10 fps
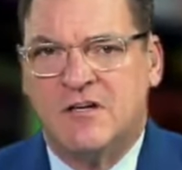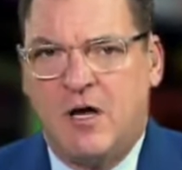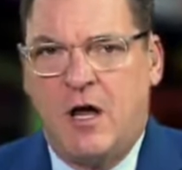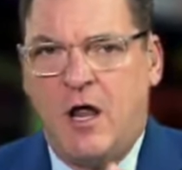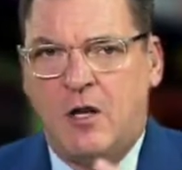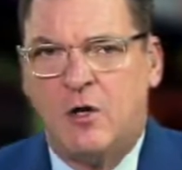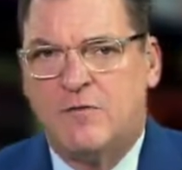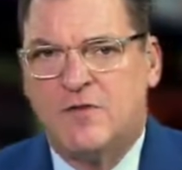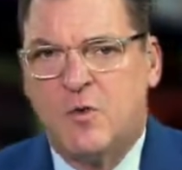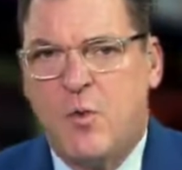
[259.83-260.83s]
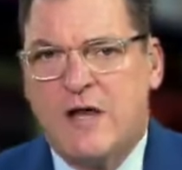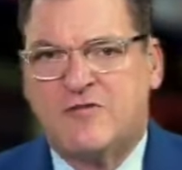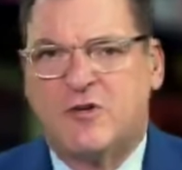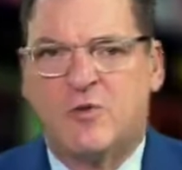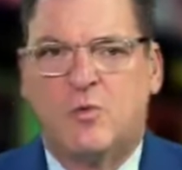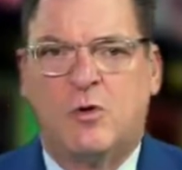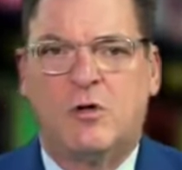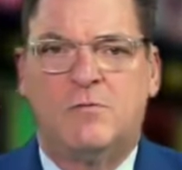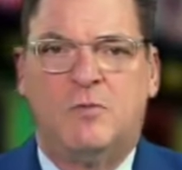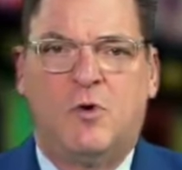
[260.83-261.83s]
that all over the Western
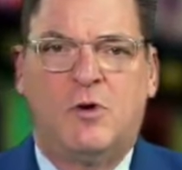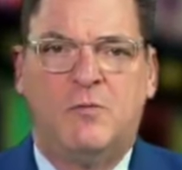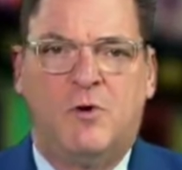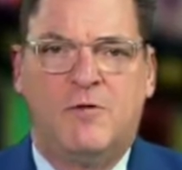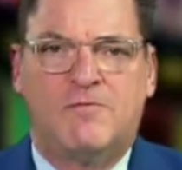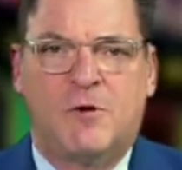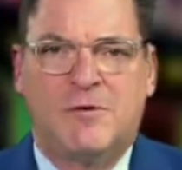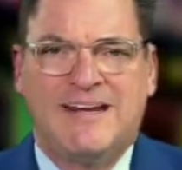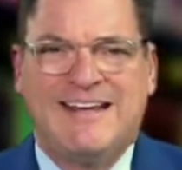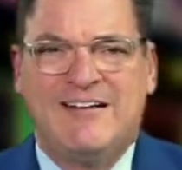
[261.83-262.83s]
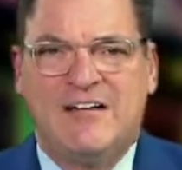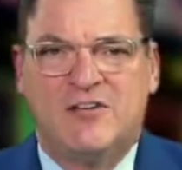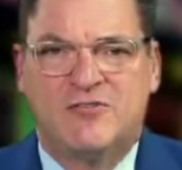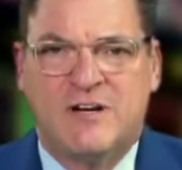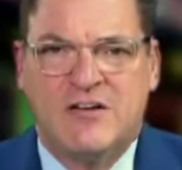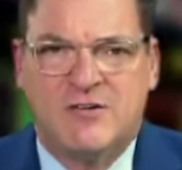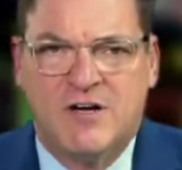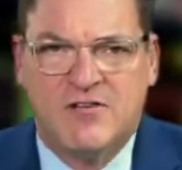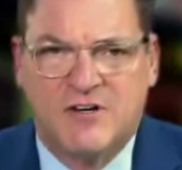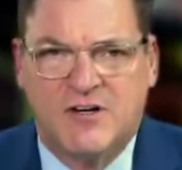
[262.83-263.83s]
world, more and more formerly illegal street
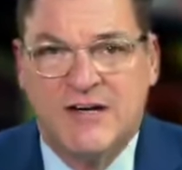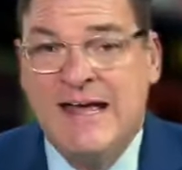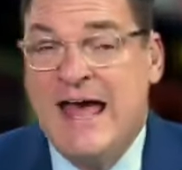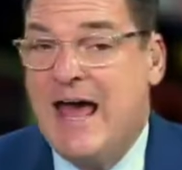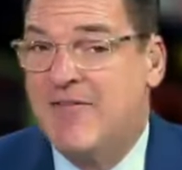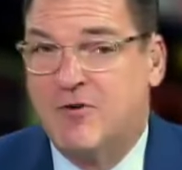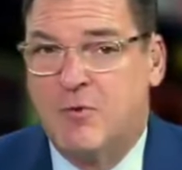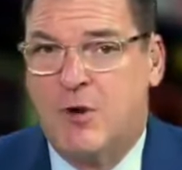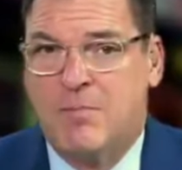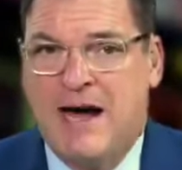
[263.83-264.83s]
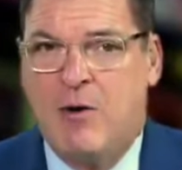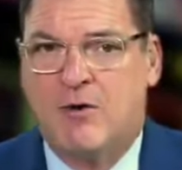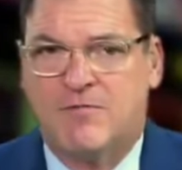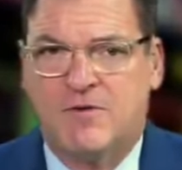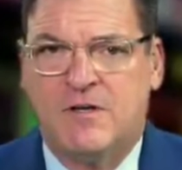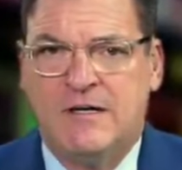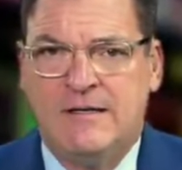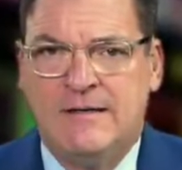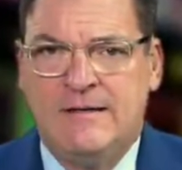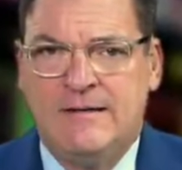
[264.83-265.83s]
drugs that are ever more
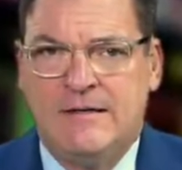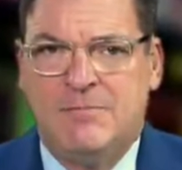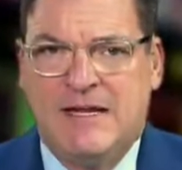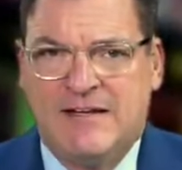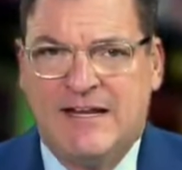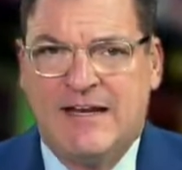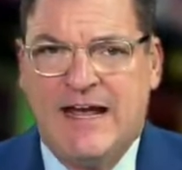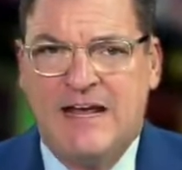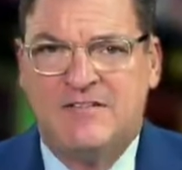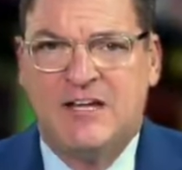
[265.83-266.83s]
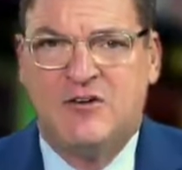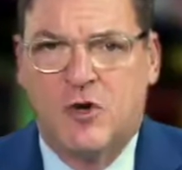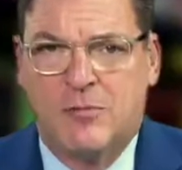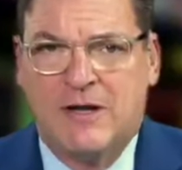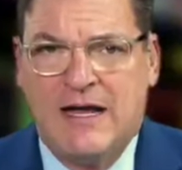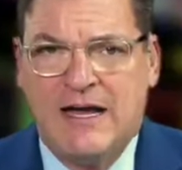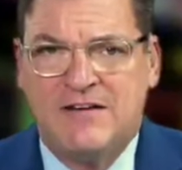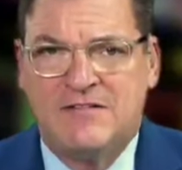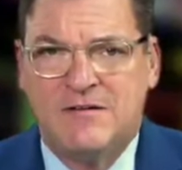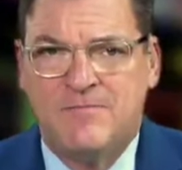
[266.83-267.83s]
powerful and being legalized and
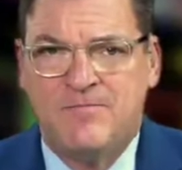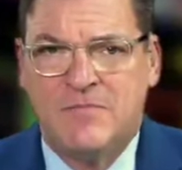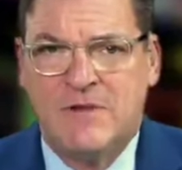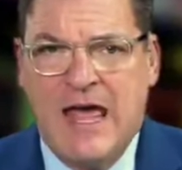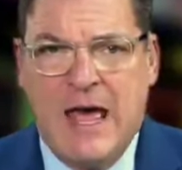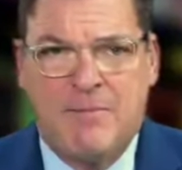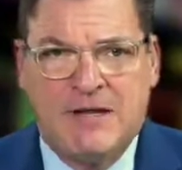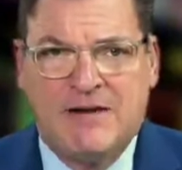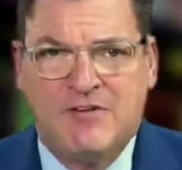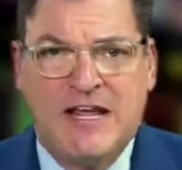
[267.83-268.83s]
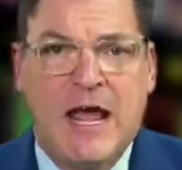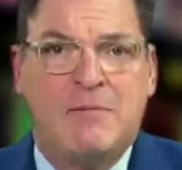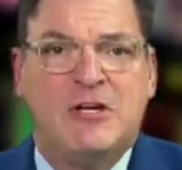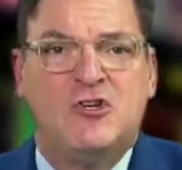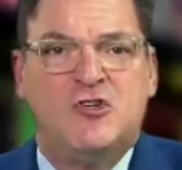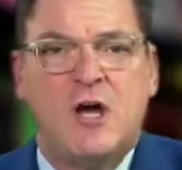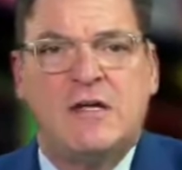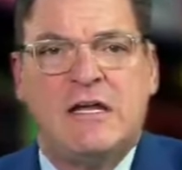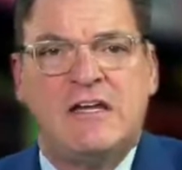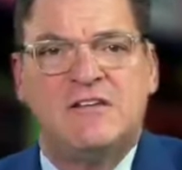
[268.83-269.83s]
normalized, happening every day? I mean,
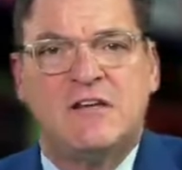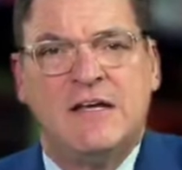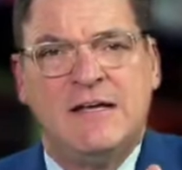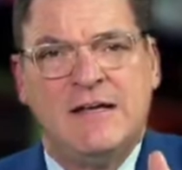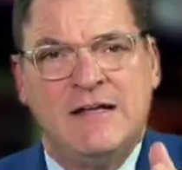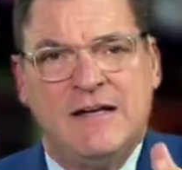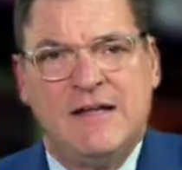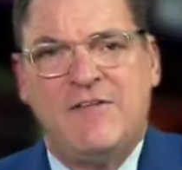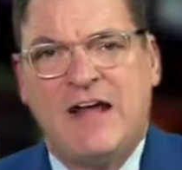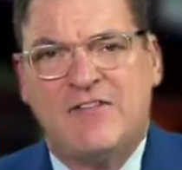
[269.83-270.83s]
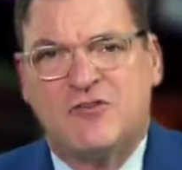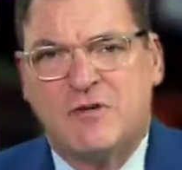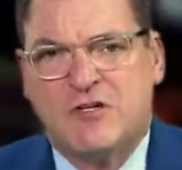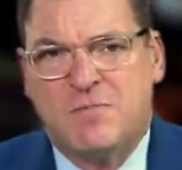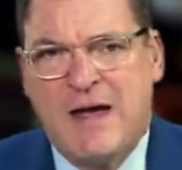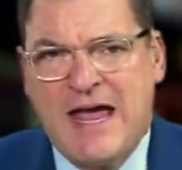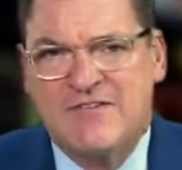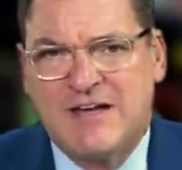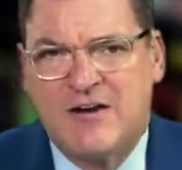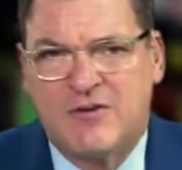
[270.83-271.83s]
junkies living on the streets
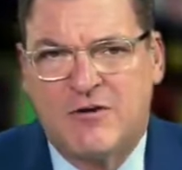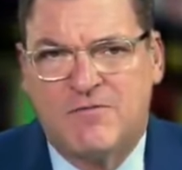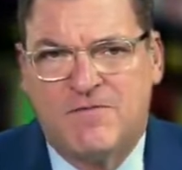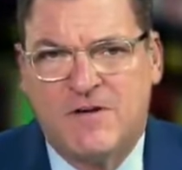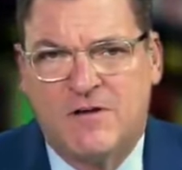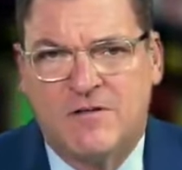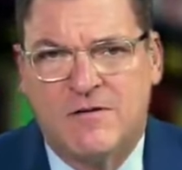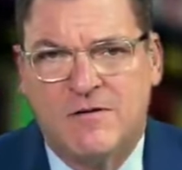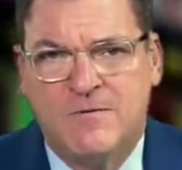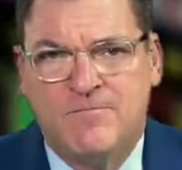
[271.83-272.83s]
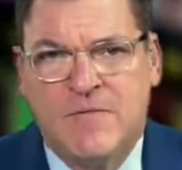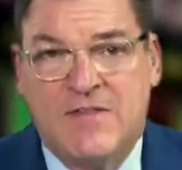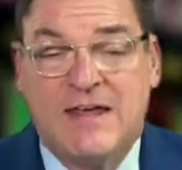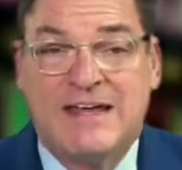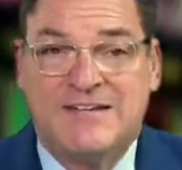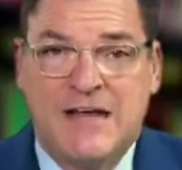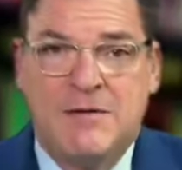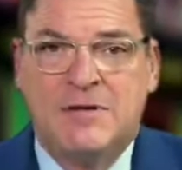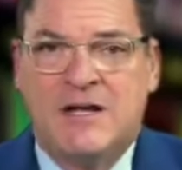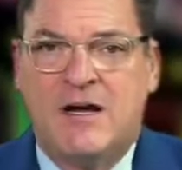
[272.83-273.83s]
passed out of their own filth, and they get
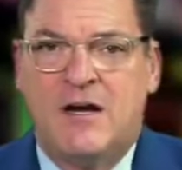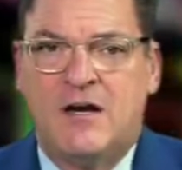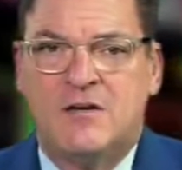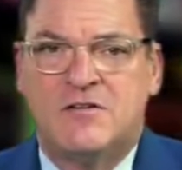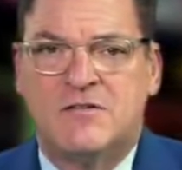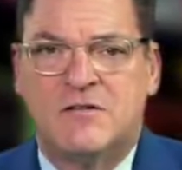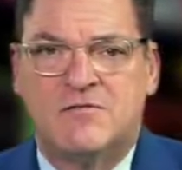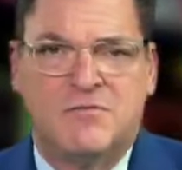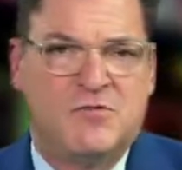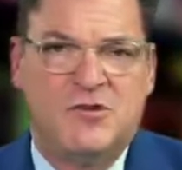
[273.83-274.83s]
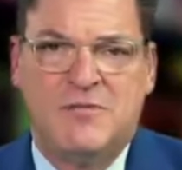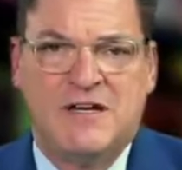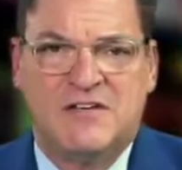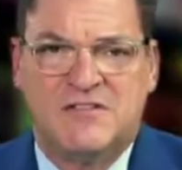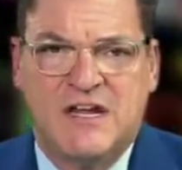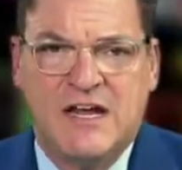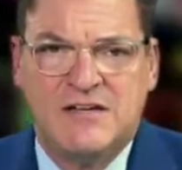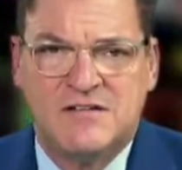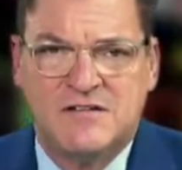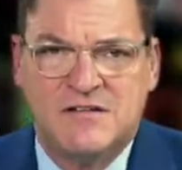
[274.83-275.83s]
debit cards from too many
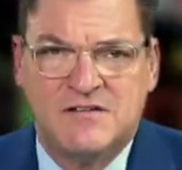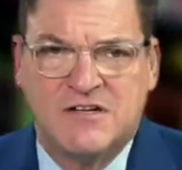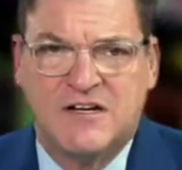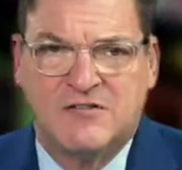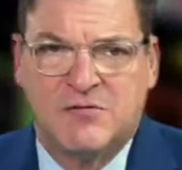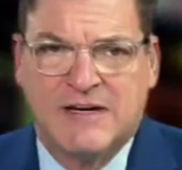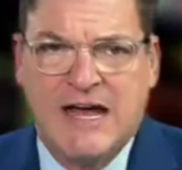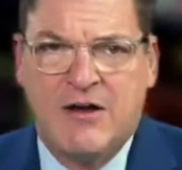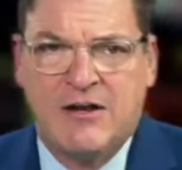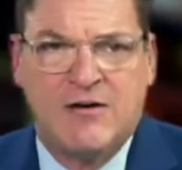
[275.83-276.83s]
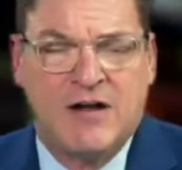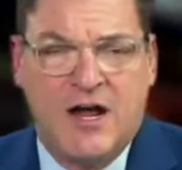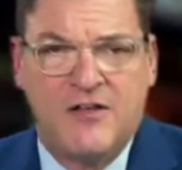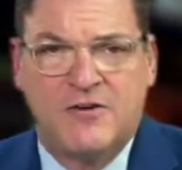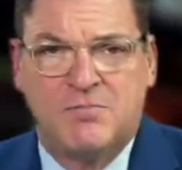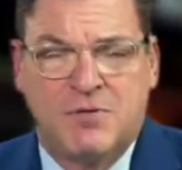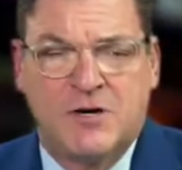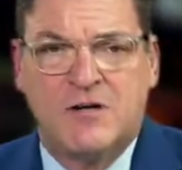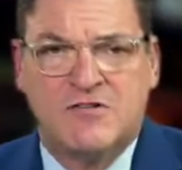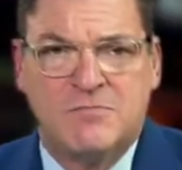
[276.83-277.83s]
states and cities to recount here, and other
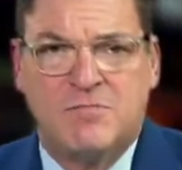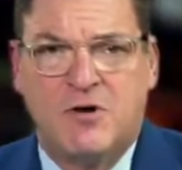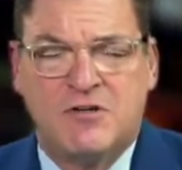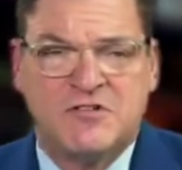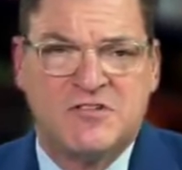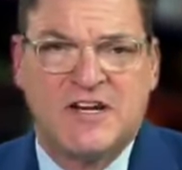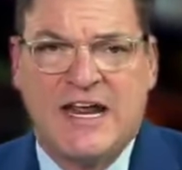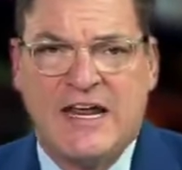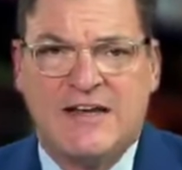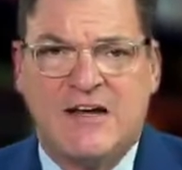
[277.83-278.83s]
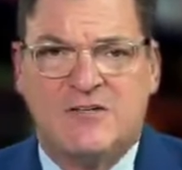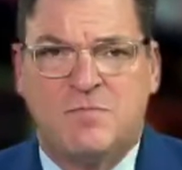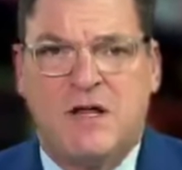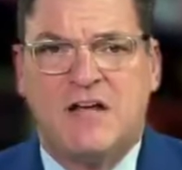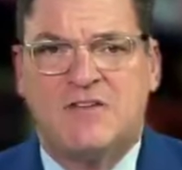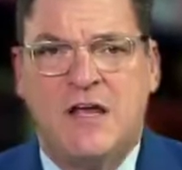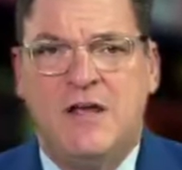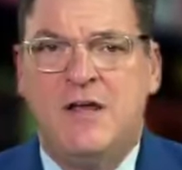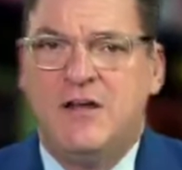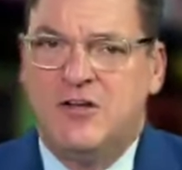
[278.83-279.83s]
perks and bonuses and handouts. Plus,
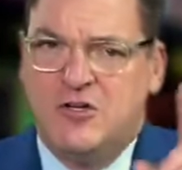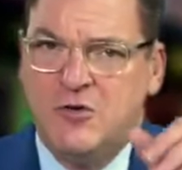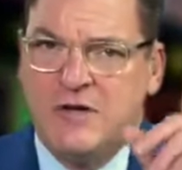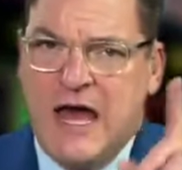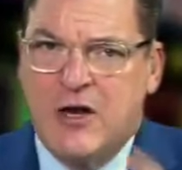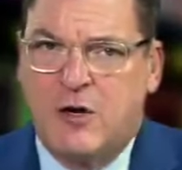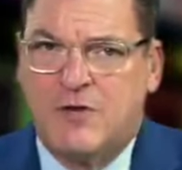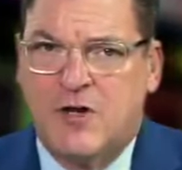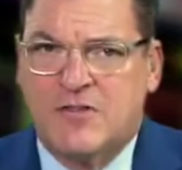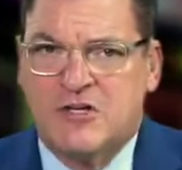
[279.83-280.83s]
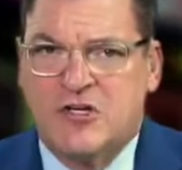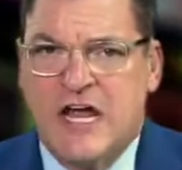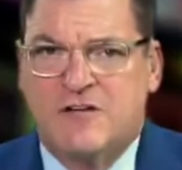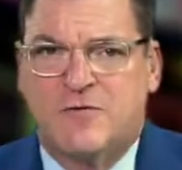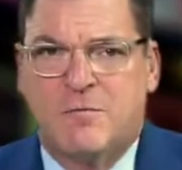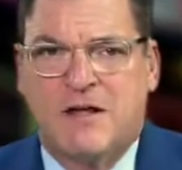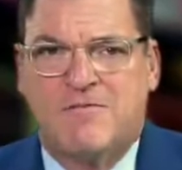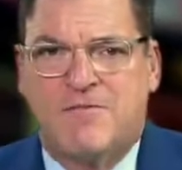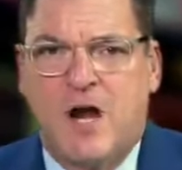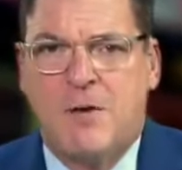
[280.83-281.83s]
do not overlook the chance for
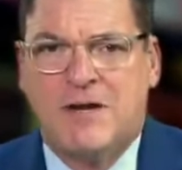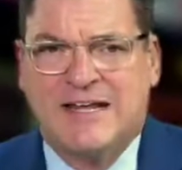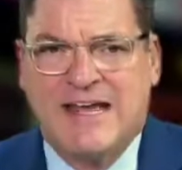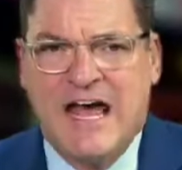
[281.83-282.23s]
Big Pharma to